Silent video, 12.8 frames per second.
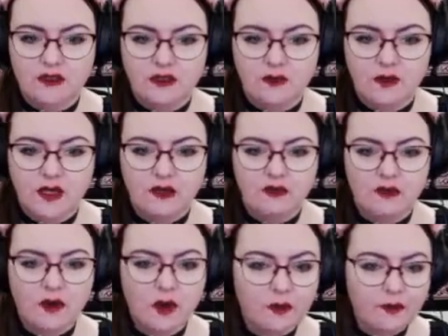on the way
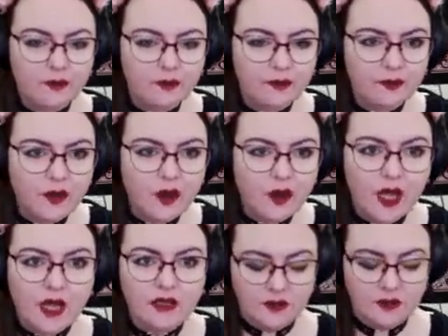through.
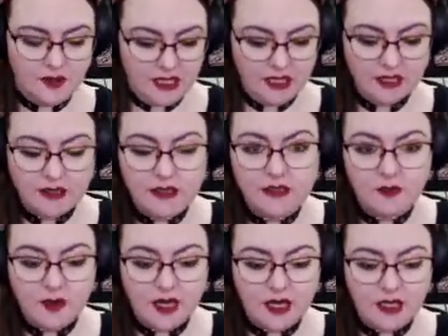Okay, so I think this is the
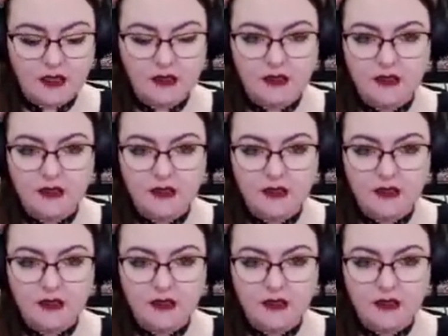way